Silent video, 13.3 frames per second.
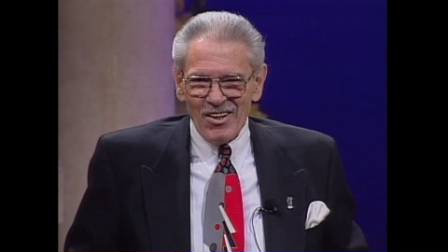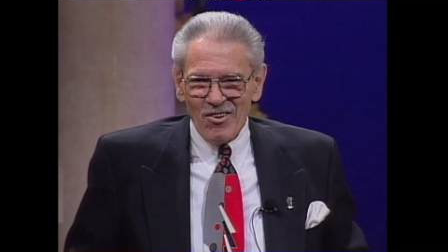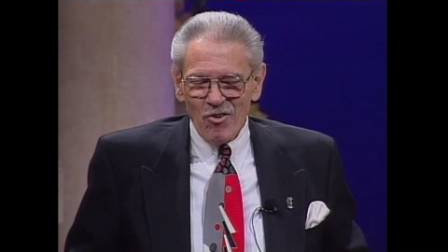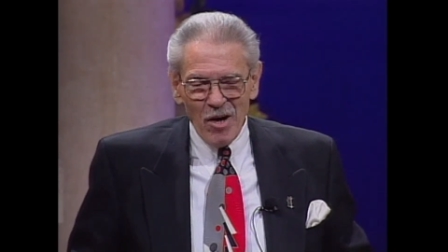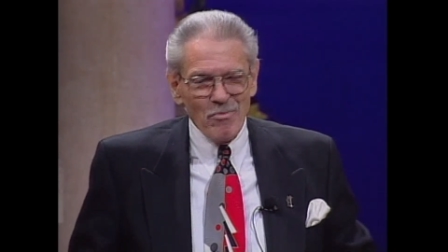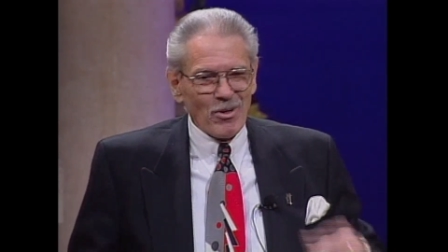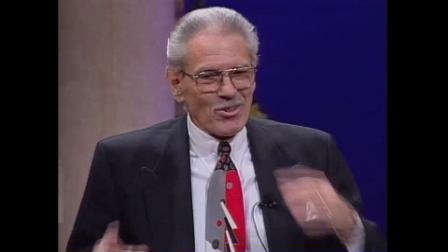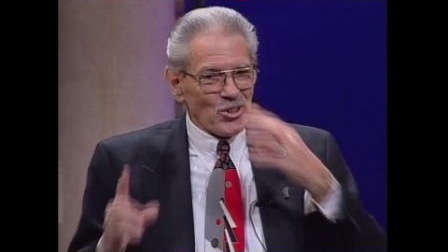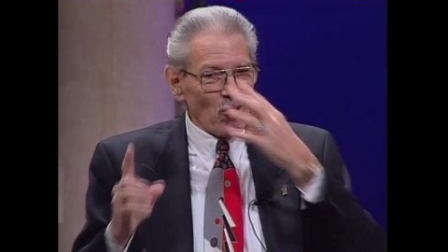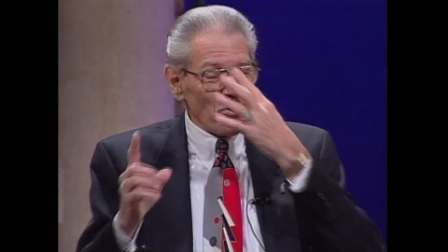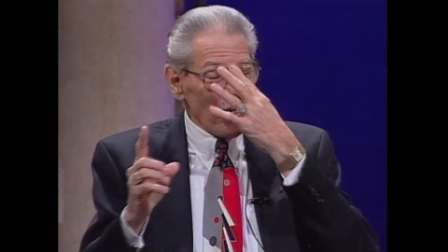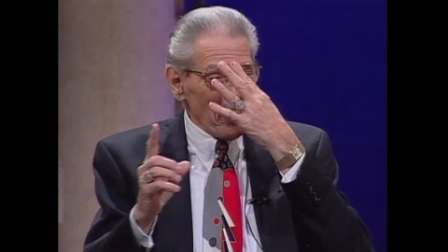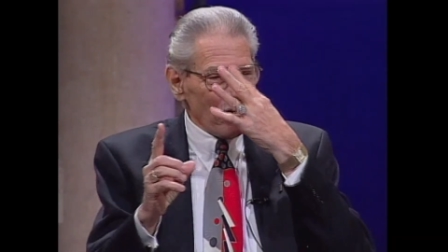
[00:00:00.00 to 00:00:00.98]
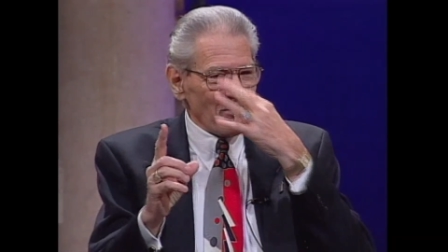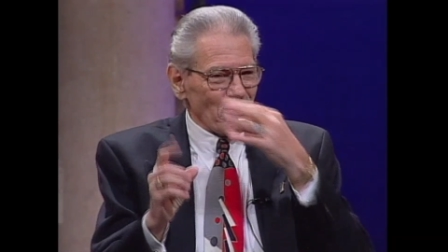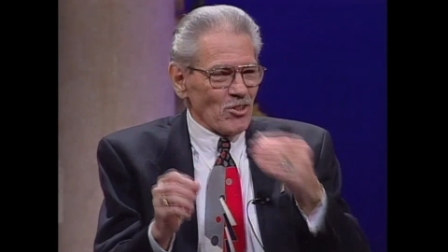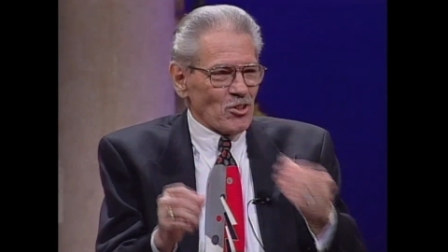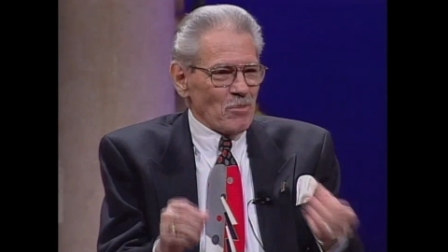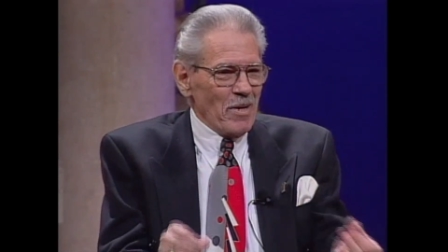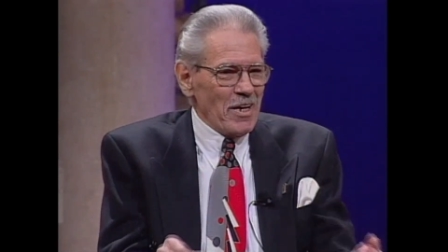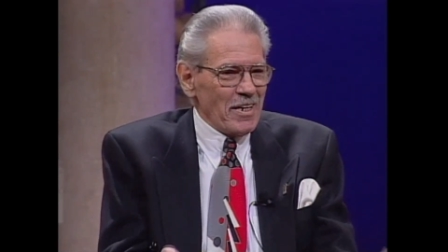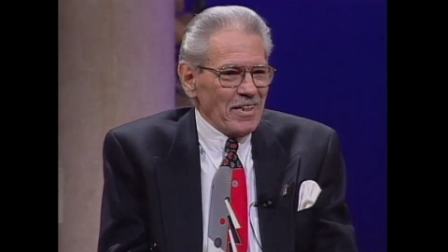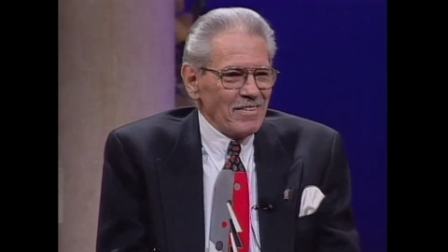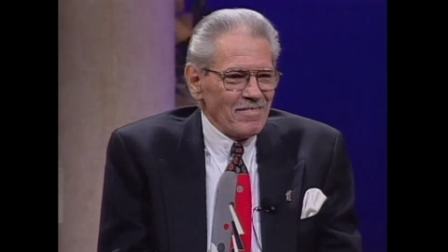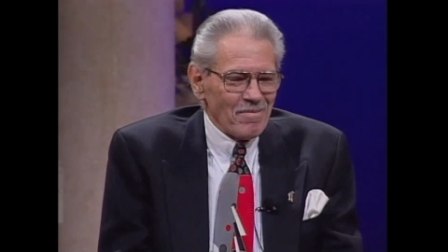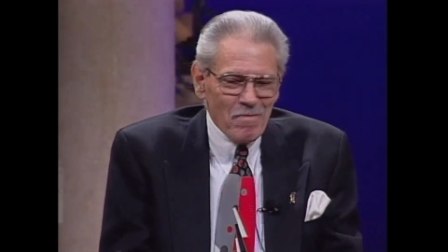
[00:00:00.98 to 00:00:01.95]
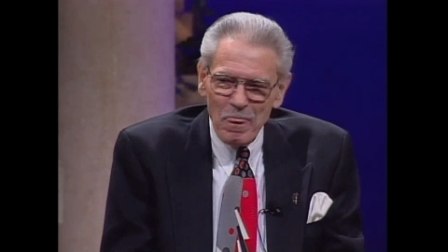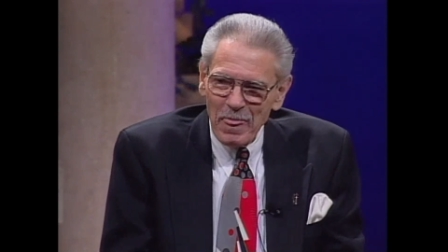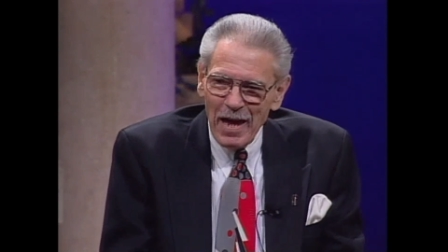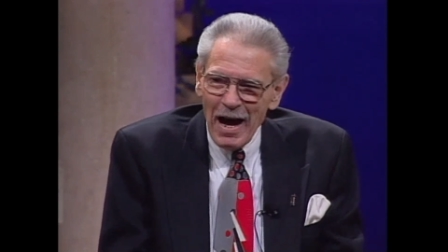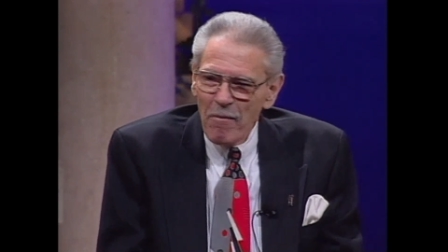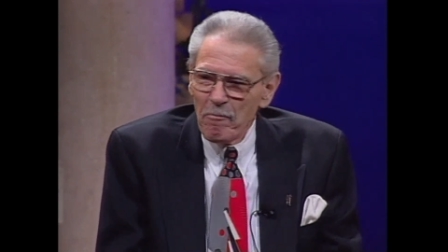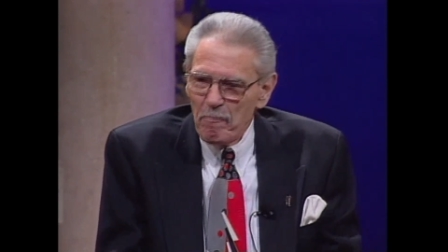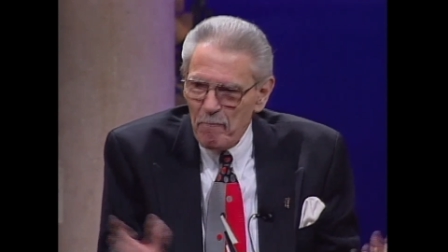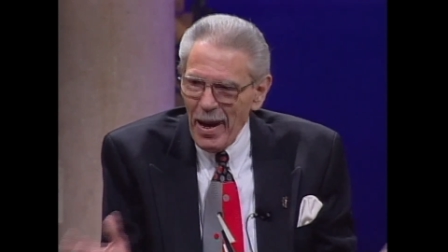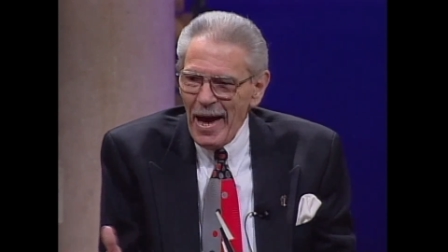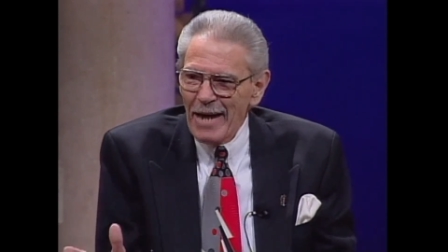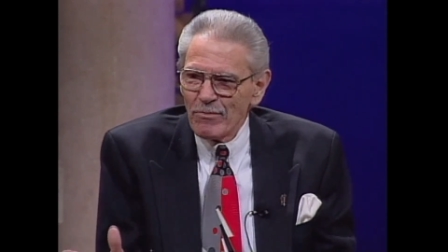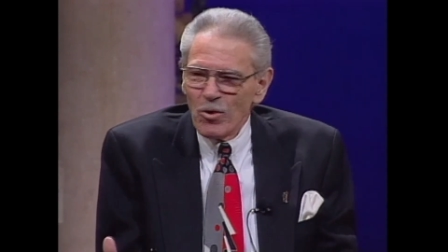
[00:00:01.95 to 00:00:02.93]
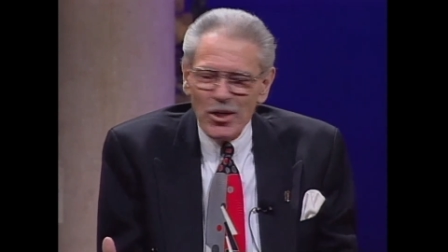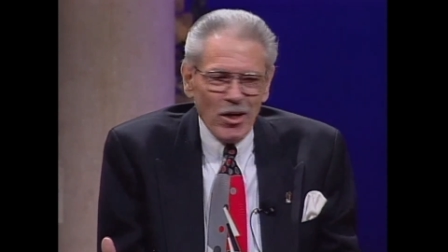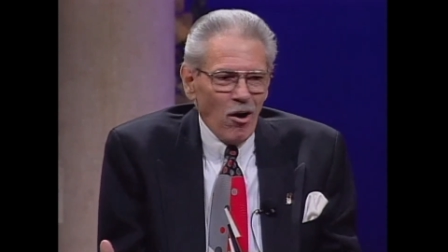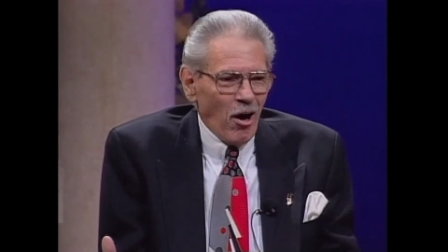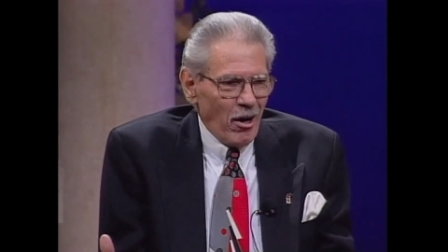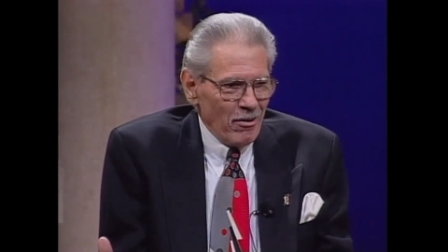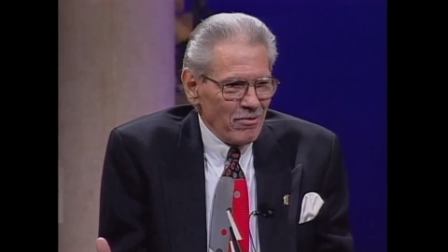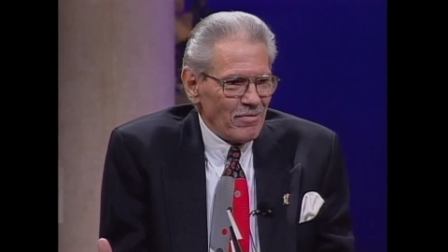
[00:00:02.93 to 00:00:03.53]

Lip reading: Well, I'm going to show you here in just a minute how bad we are.